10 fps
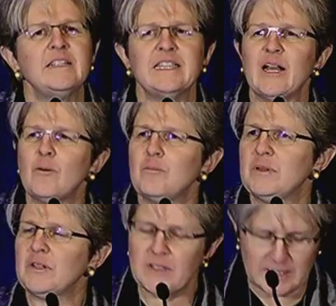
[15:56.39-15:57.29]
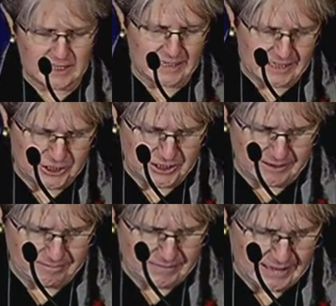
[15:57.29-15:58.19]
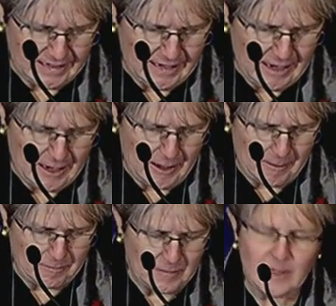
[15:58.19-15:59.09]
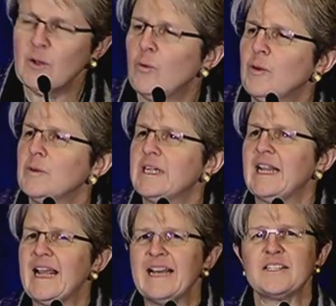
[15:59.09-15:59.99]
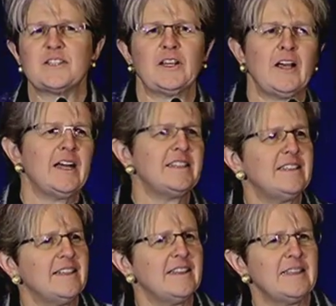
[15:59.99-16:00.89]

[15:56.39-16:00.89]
to help build the collection. Um, we would enhance the content